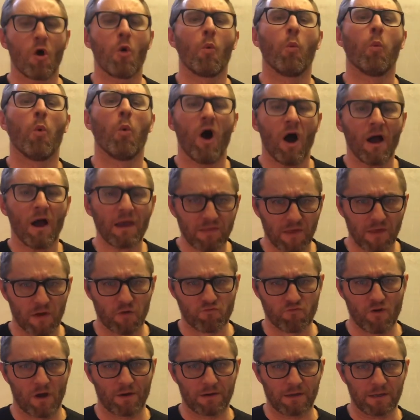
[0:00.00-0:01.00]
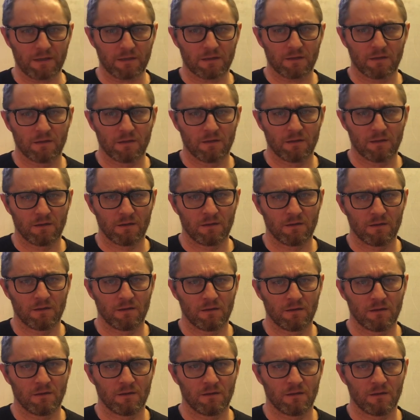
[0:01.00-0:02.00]
why they're running.
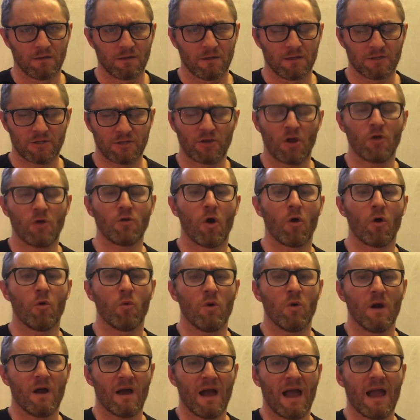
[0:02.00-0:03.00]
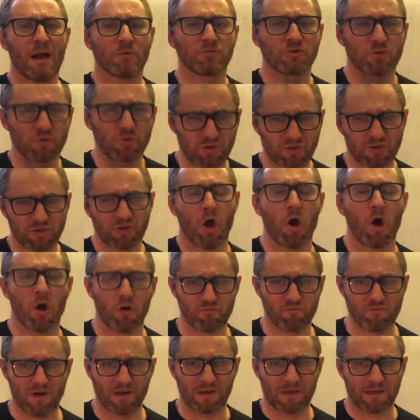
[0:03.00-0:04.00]
They don't know how to start
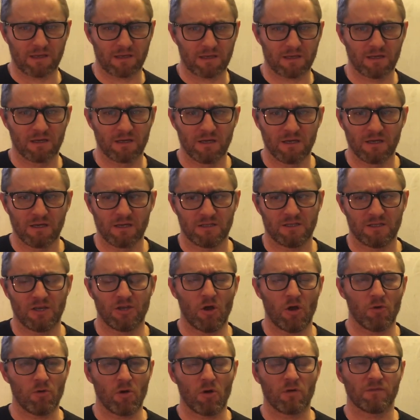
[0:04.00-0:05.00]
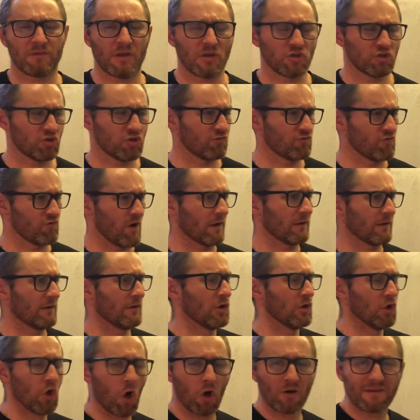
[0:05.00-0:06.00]
running. They don't know if they should run
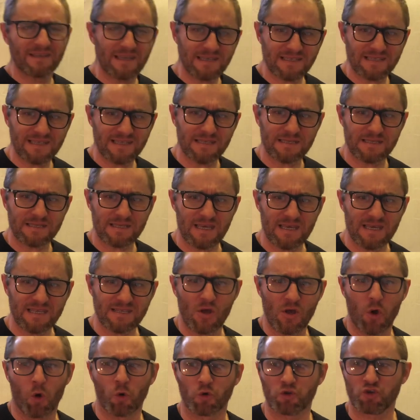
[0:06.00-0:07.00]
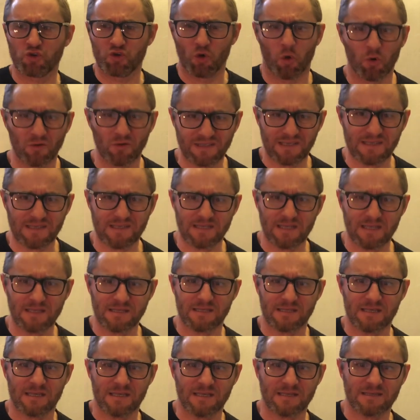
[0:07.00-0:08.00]
long distances or short
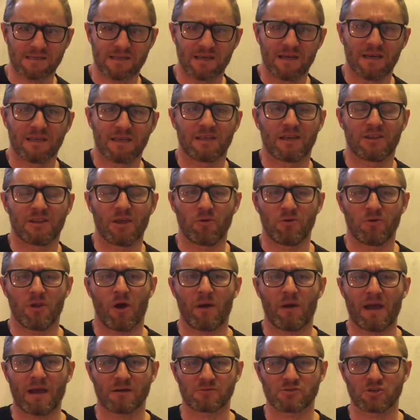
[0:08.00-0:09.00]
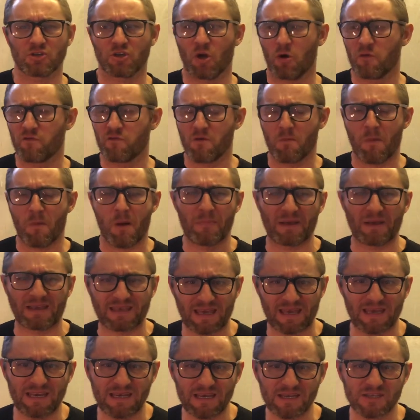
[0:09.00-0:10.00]
distances. They don't know how to go from a
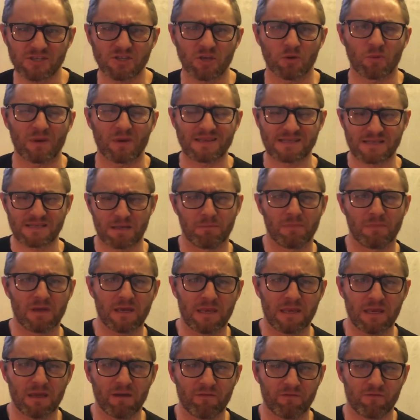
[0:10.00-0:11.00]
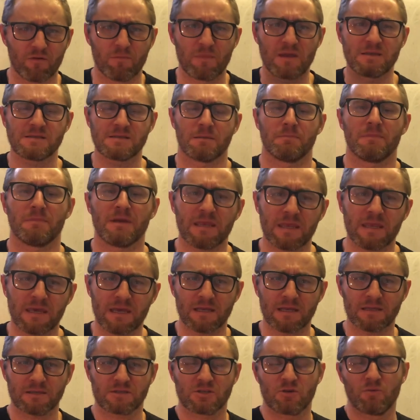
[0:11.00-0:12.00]
beginner to intermediate, from
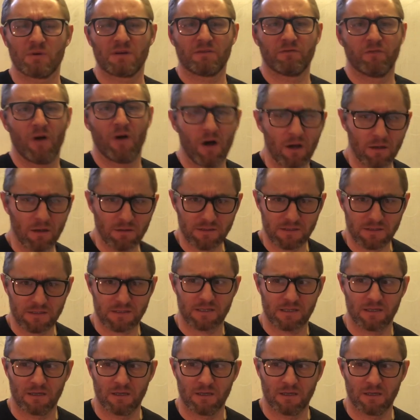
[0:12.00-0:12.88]
intermediate to advanced.